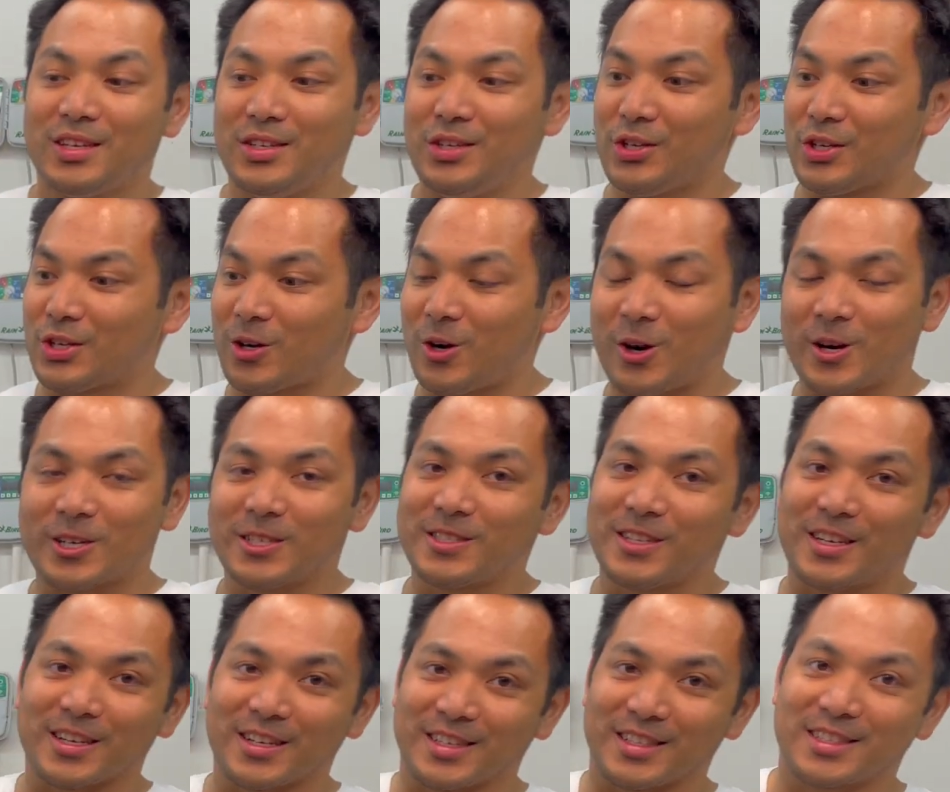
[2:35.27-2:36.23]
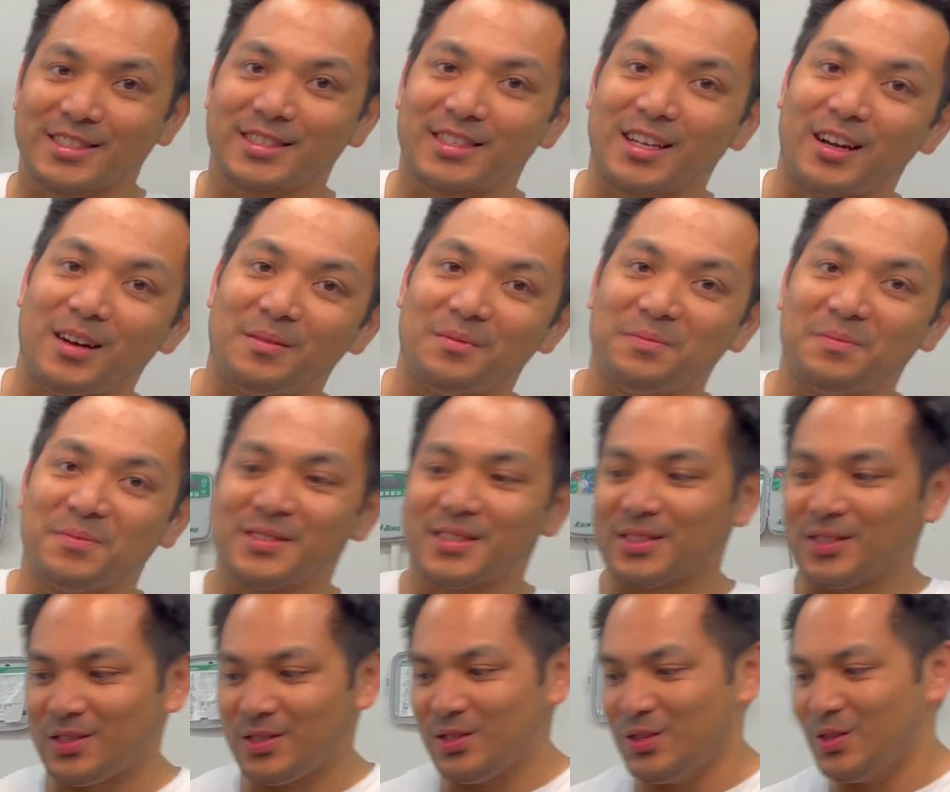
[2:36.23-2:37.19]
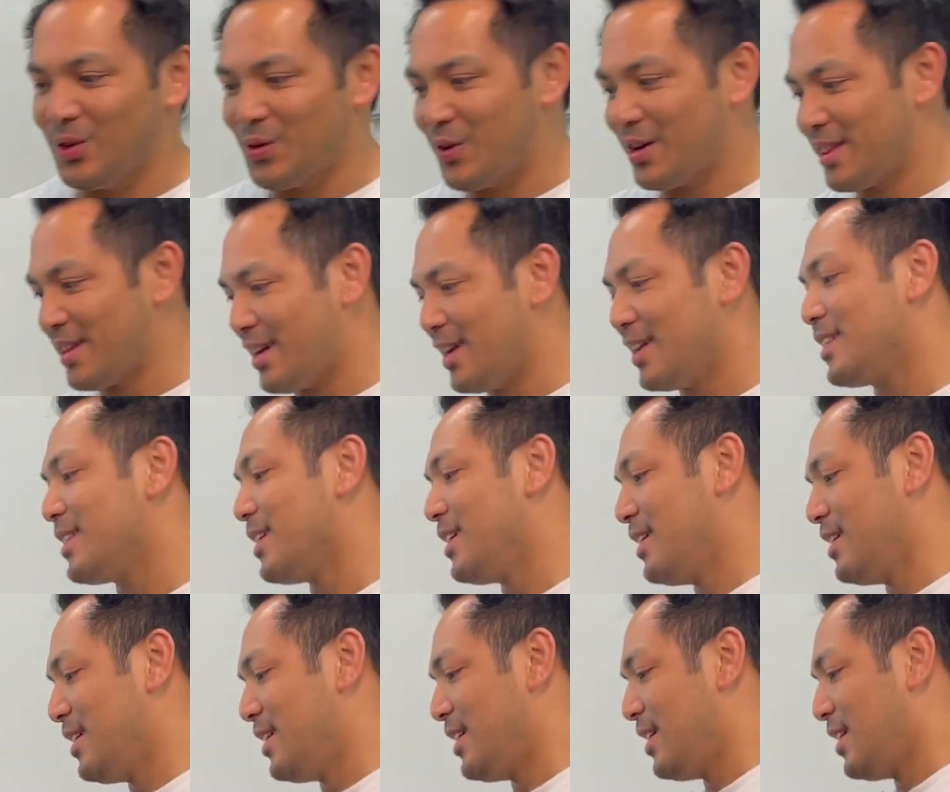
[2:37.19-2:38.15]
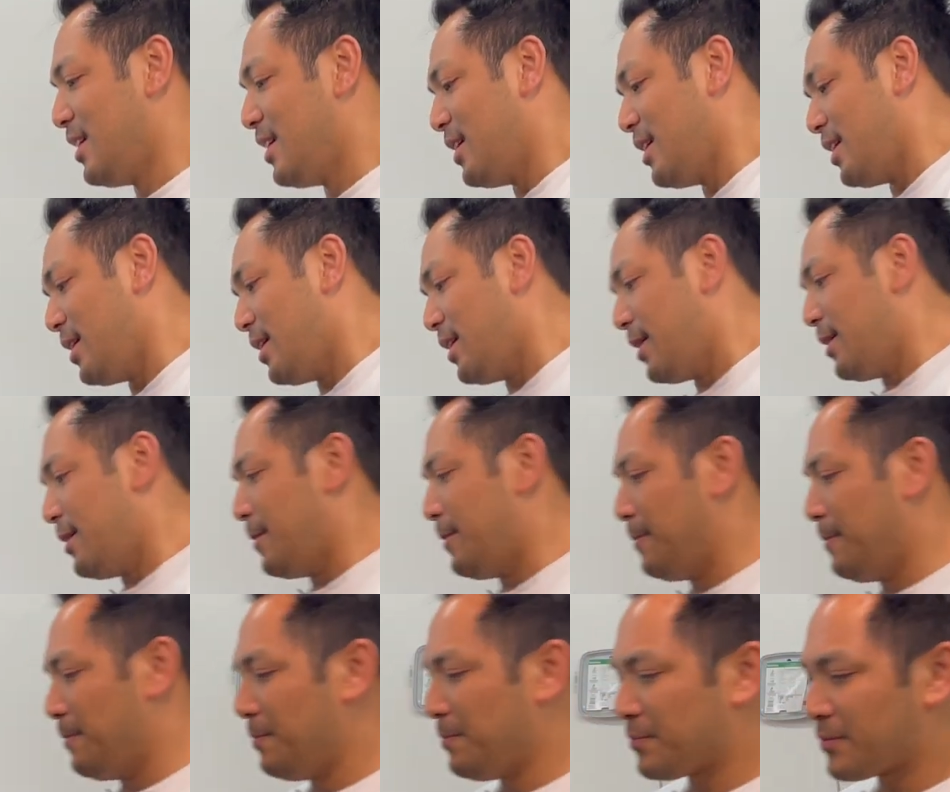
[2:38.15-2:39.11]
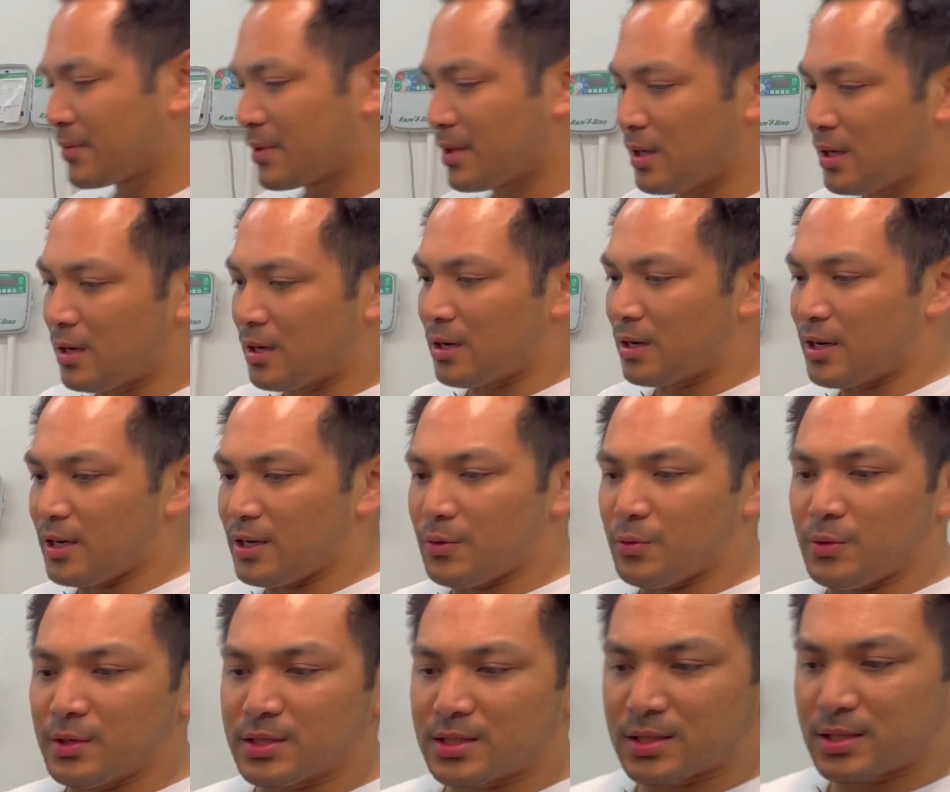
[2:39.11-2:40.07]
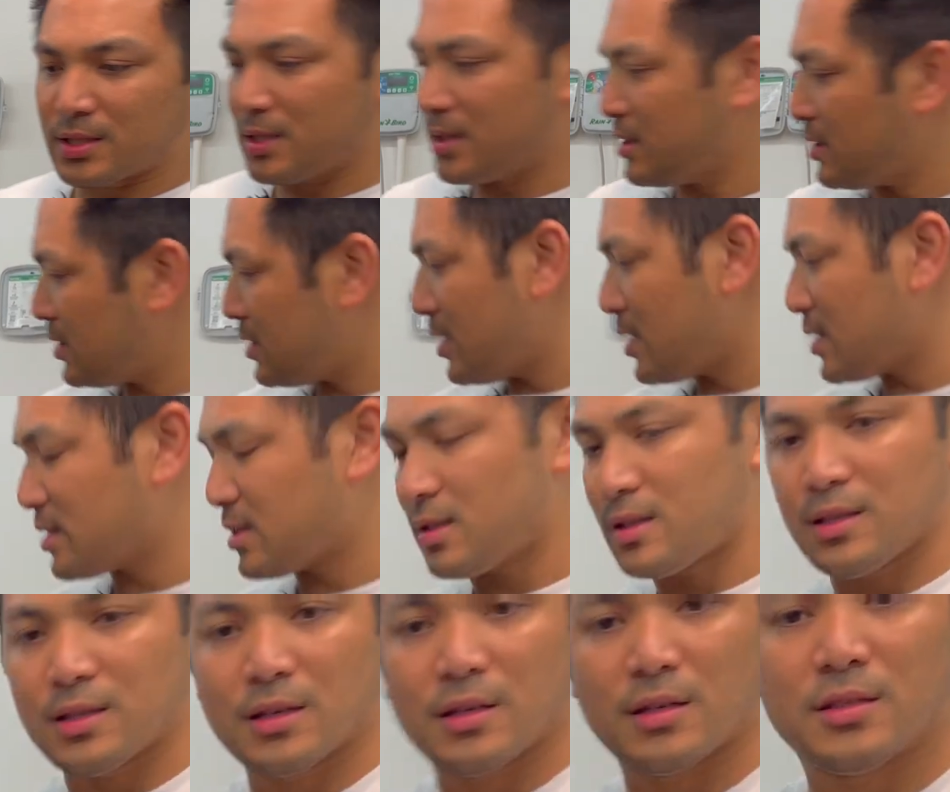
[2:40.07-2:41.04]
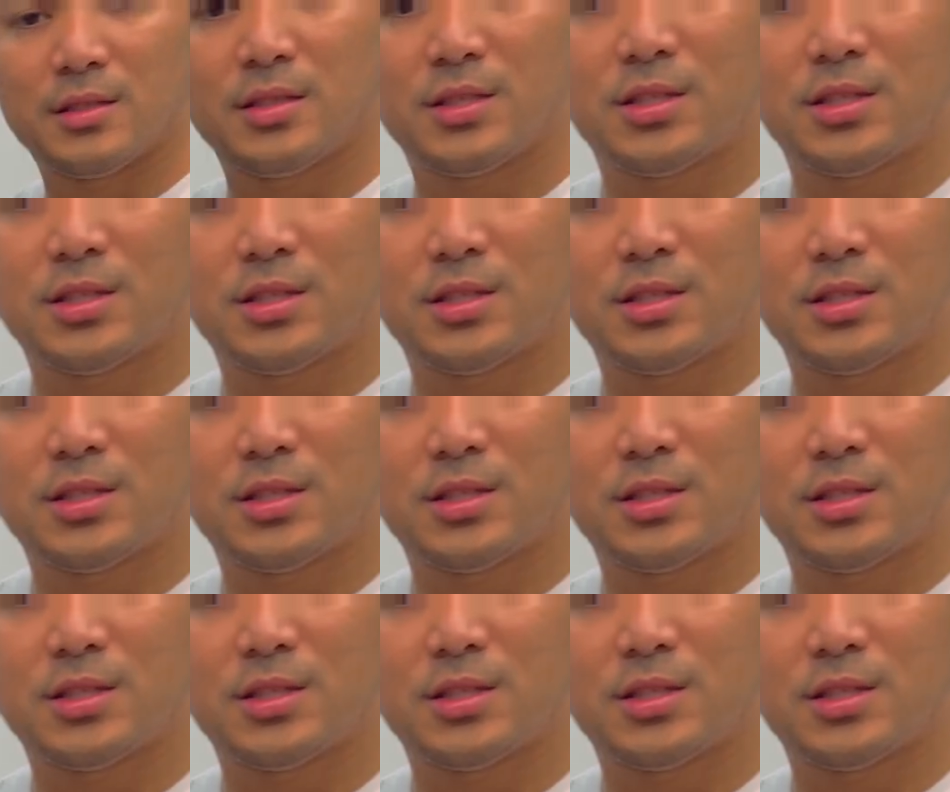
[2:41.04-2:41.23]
your car's not gonna stop. So you don't want that. All right, what's the next thing on the